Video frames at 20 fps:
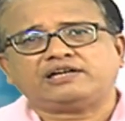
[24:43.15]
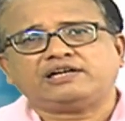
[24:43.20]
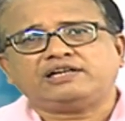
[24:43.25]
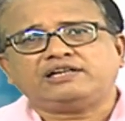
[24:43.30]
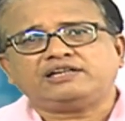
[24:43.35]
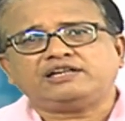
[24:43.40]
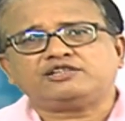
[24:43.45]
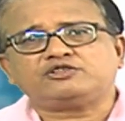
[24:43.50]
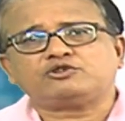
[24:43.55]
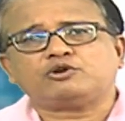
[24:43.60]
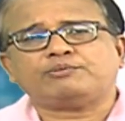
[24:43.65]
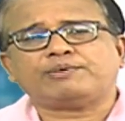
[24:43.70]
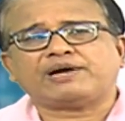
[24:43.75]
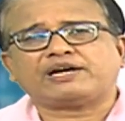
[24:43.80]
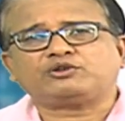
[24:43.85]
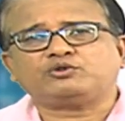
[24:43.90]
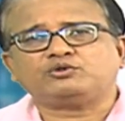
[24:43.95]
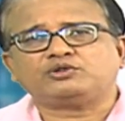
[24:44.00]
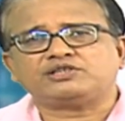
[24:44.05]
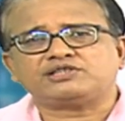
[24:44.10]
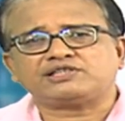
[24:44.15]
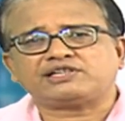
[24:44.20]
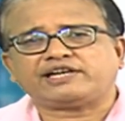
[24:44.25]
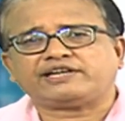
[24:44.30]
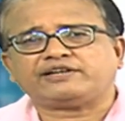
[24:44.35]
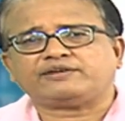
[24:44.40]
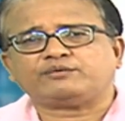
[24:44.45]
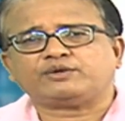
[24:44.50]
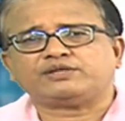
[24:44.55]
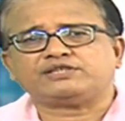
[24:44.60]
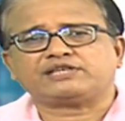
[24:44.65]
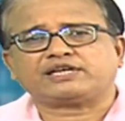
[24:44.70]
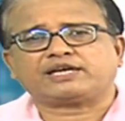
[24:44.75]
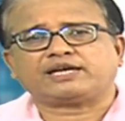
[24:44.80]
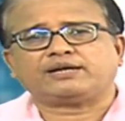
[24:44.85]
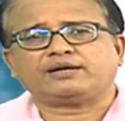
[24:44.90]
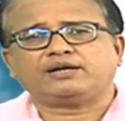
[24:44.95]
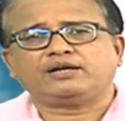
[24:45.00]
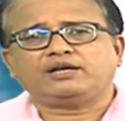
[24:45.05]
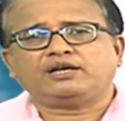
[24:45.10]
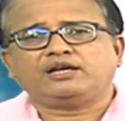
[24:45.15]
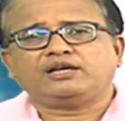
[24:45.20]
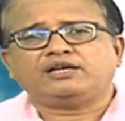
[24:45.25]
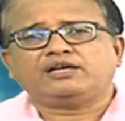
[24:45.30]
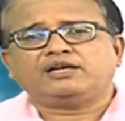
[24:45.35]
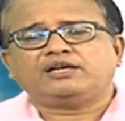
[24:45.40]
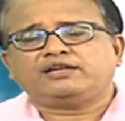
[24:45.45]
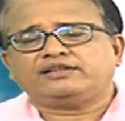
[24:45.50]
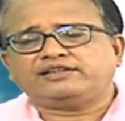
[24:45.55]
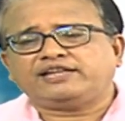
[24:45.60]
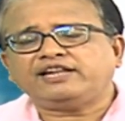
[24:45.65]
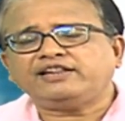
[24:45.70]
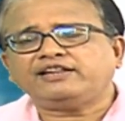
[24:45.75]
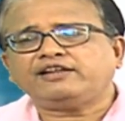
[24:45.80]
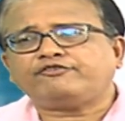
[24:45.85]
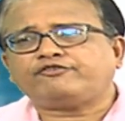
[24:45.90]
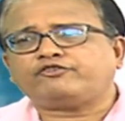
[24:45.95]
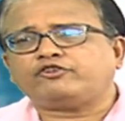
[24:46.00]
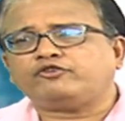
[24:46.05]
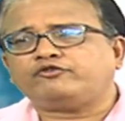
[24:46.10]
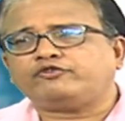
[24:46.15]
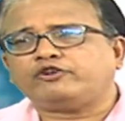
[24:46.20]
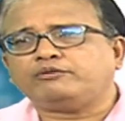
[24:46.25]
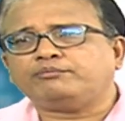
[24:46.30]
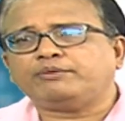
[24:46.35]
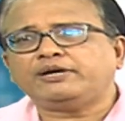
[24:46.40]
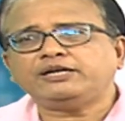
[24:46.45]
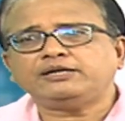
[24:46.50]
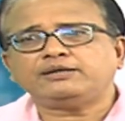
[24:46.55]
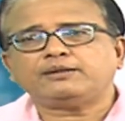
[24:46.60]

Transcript: Let us go back to the slide once again. Then the fulfillment,